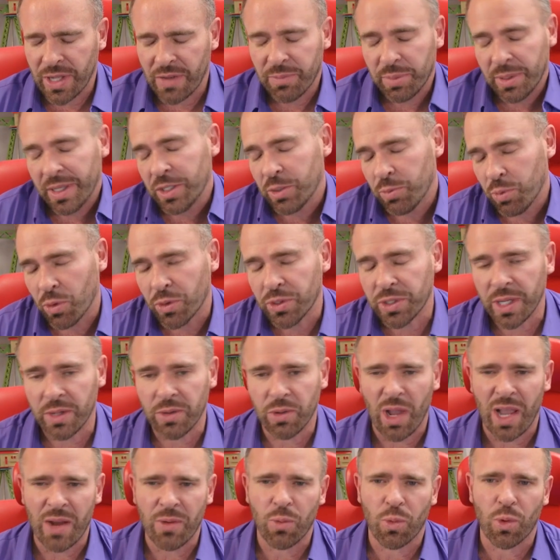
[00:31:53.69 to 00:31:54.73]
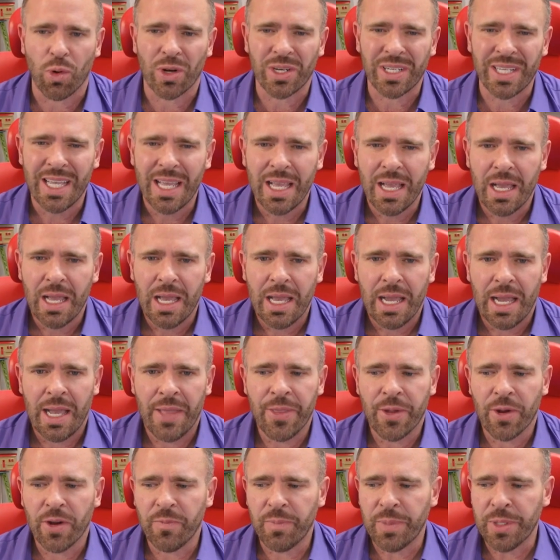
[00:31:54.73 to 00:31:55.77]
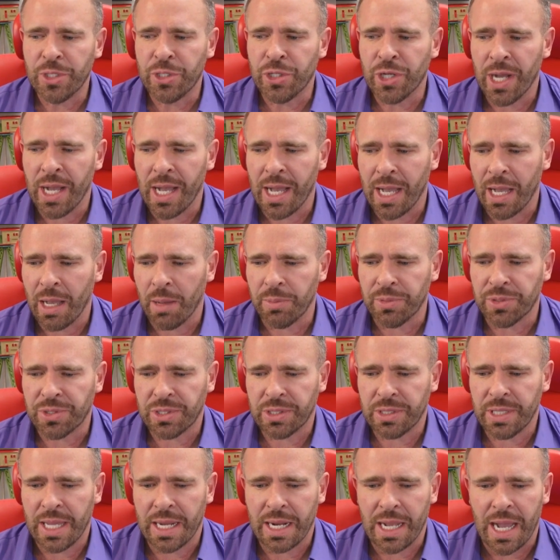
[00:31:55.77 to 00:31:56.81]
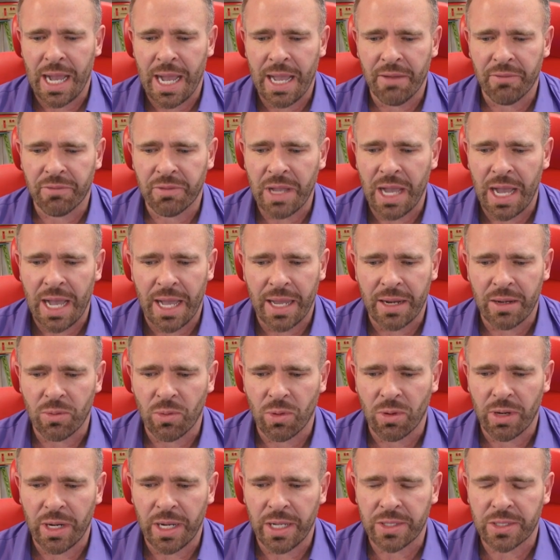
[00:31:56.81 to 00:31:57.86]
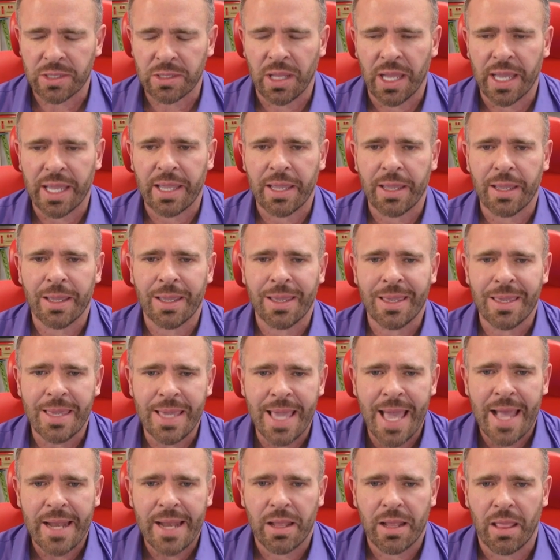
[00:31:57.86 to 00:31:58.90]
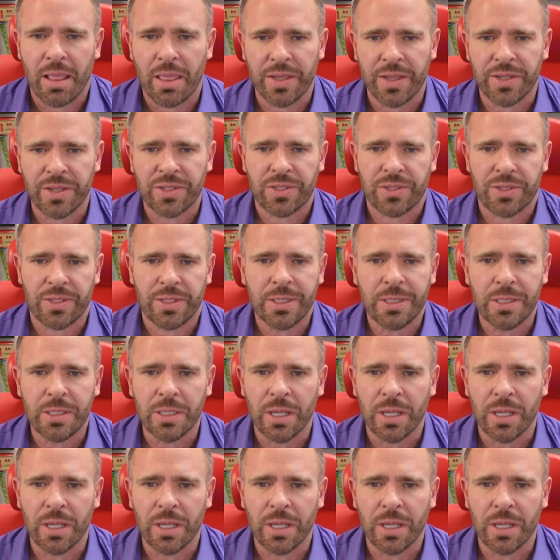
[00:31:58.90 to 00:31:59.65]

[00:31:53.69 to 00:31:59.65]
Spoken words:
I've played sports and worked, and there have been jobs that I've gotten where it's like, get this